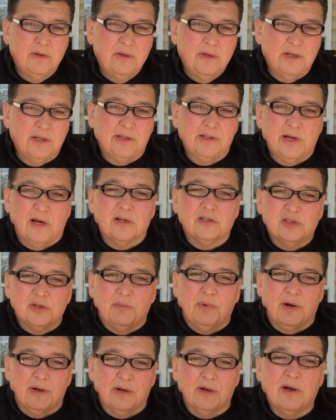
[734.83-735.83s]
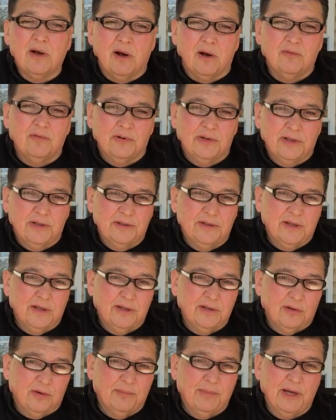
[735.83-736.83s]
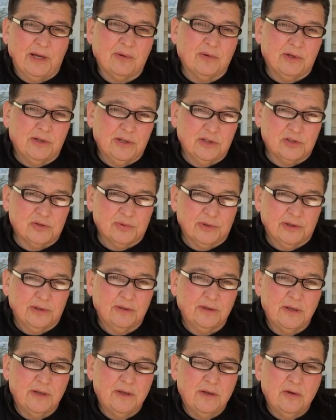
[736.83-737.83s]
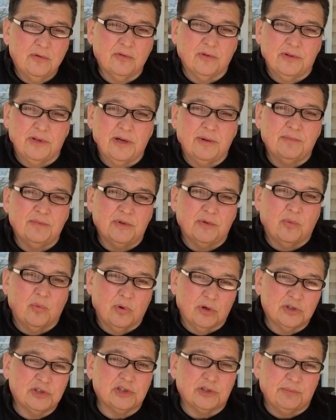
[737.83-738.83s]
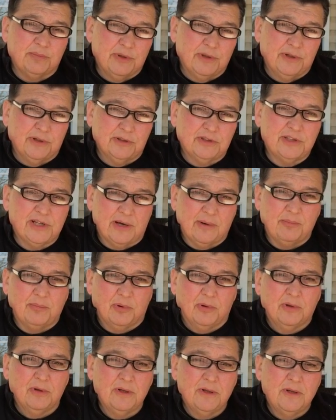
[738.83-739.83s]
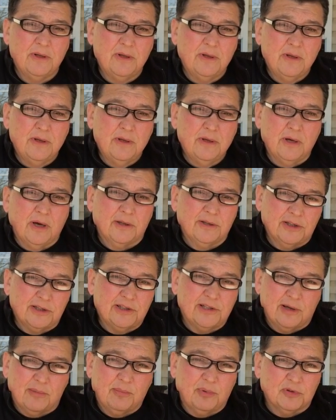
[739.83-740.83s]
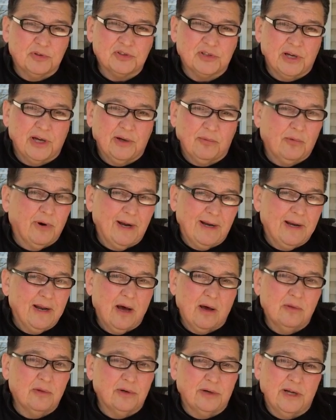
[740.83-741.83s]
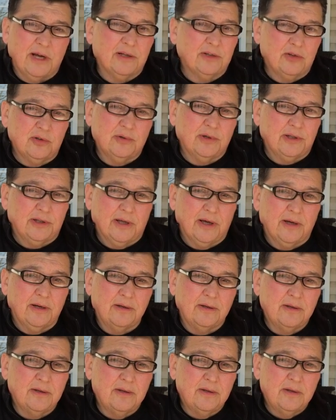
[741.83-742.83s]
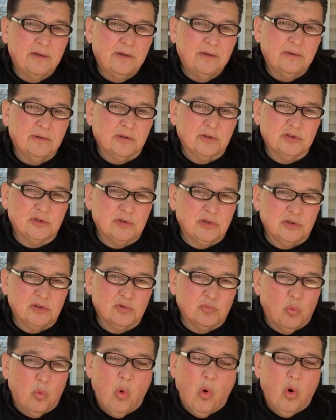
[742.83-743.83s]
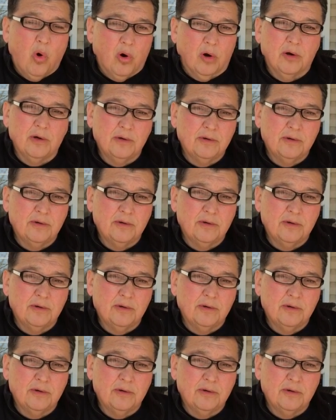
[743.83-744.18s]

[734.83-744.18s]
He talks about a covenant that he'll make with Israel for them to worship in their temple on the temple site. Right now, they're not doing that. There's, there's war.